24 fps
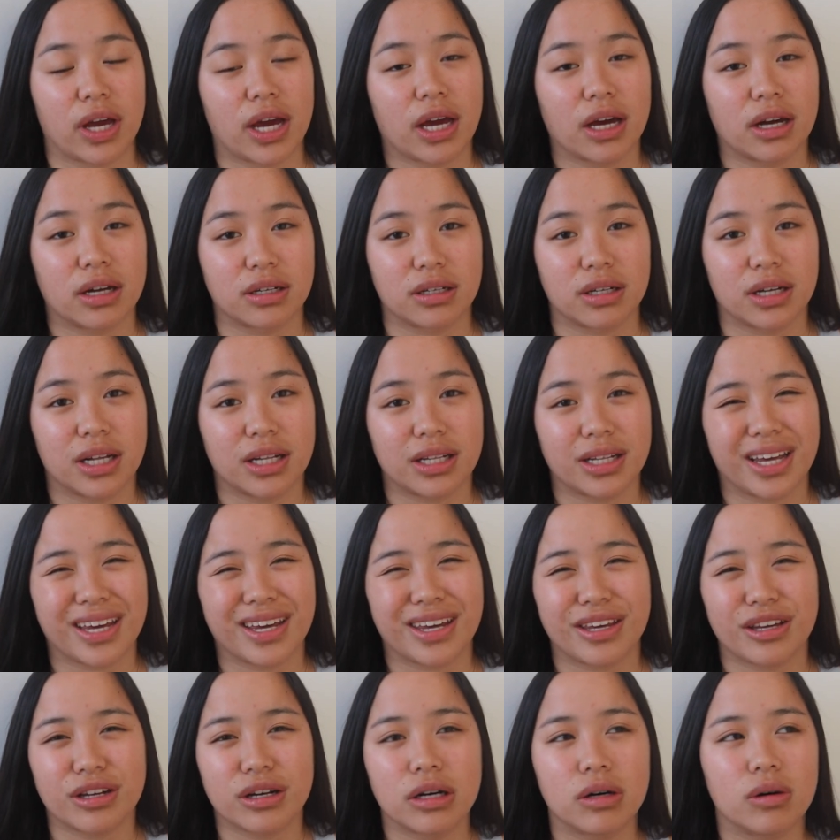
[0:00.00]
And,
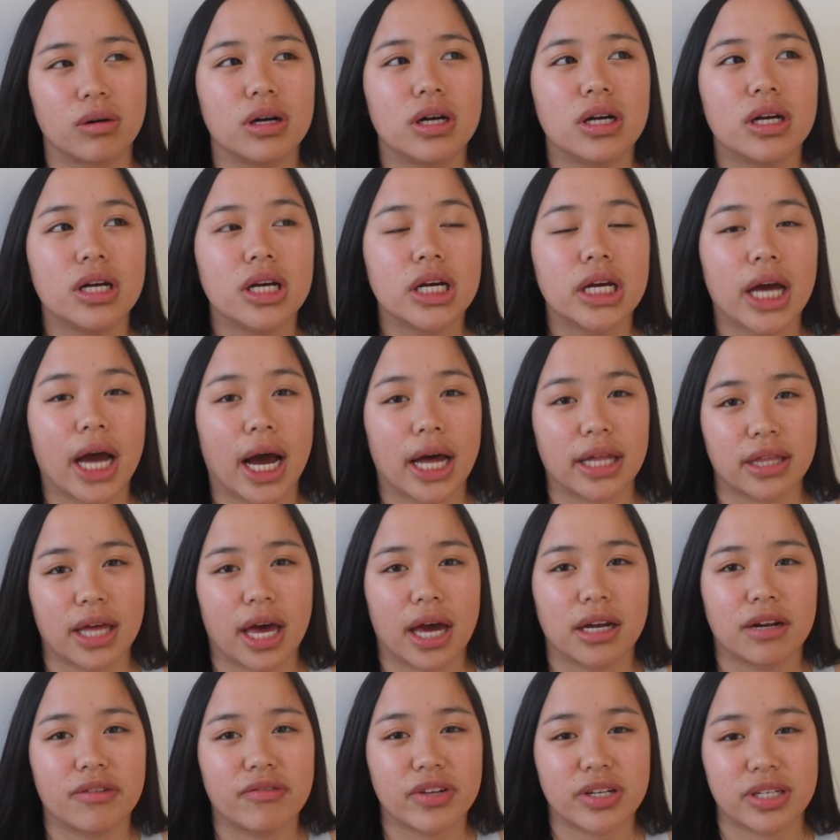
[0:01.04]
like, you know, at the
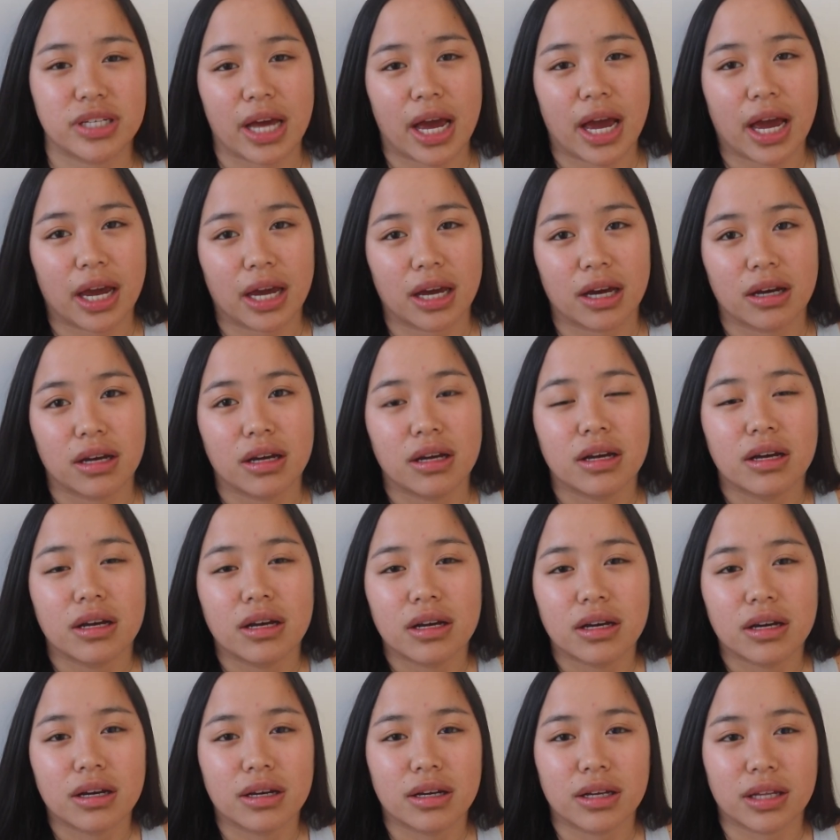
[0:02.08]
end of the day,
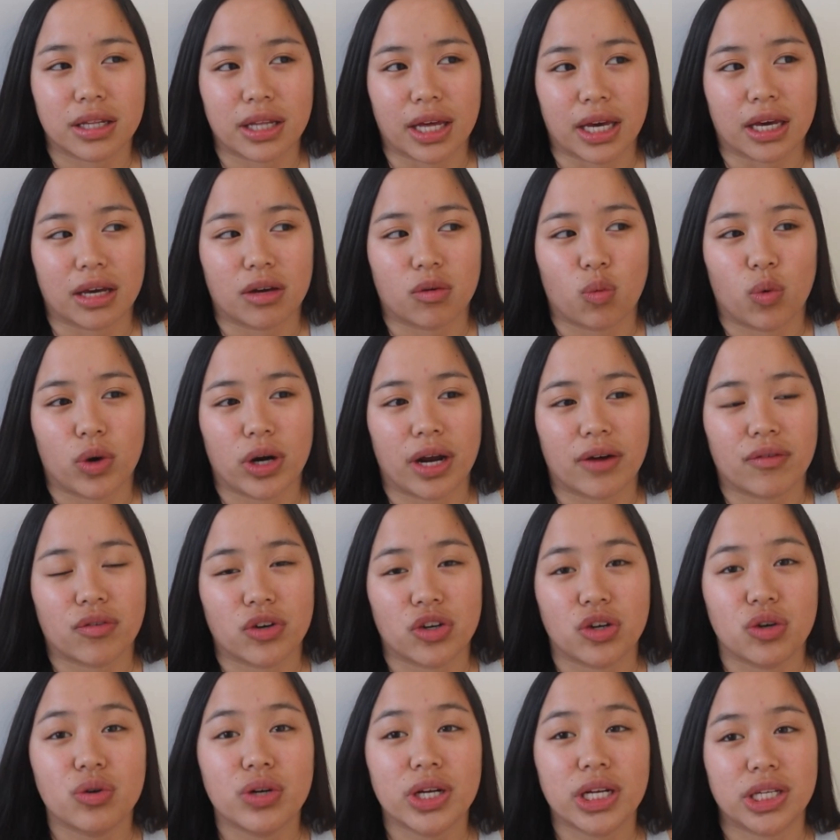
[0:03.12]
like, whatever
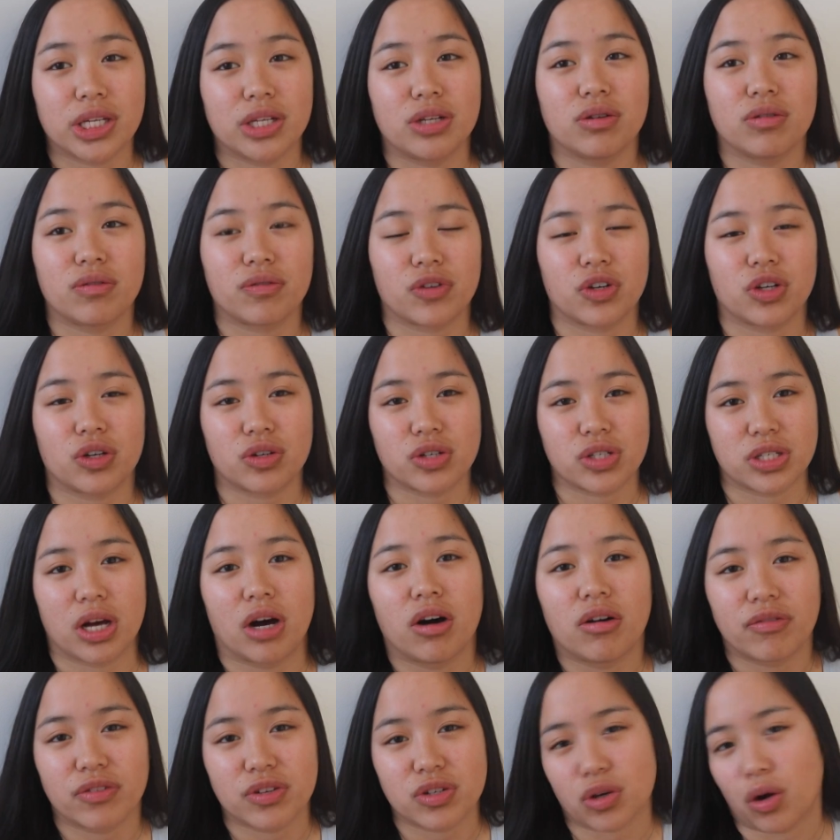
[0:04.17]
you need to do for
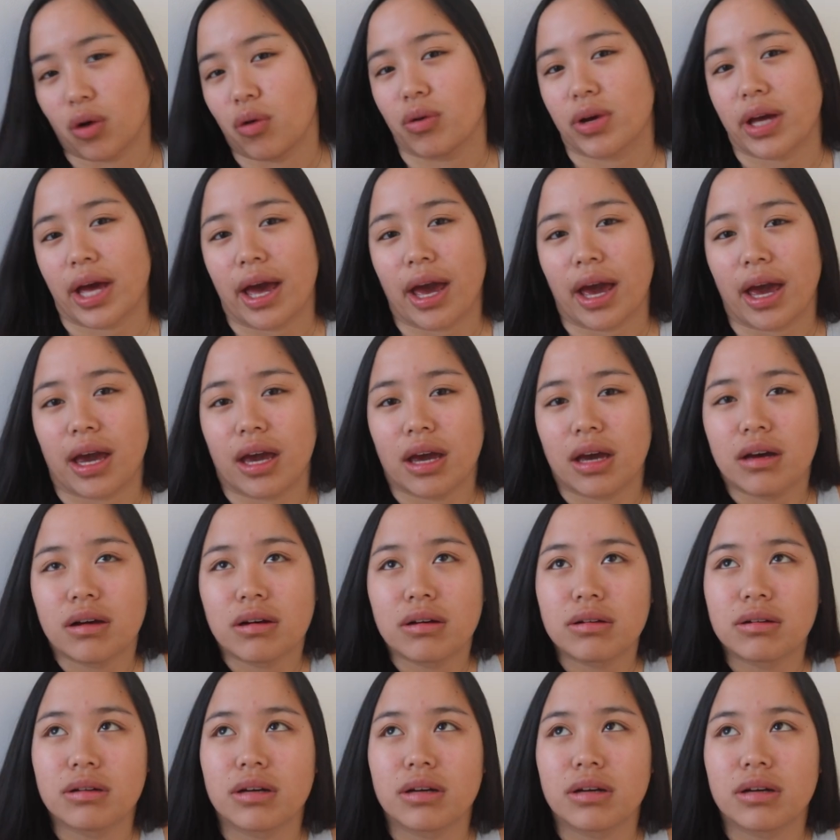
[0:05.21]
yourself is okay.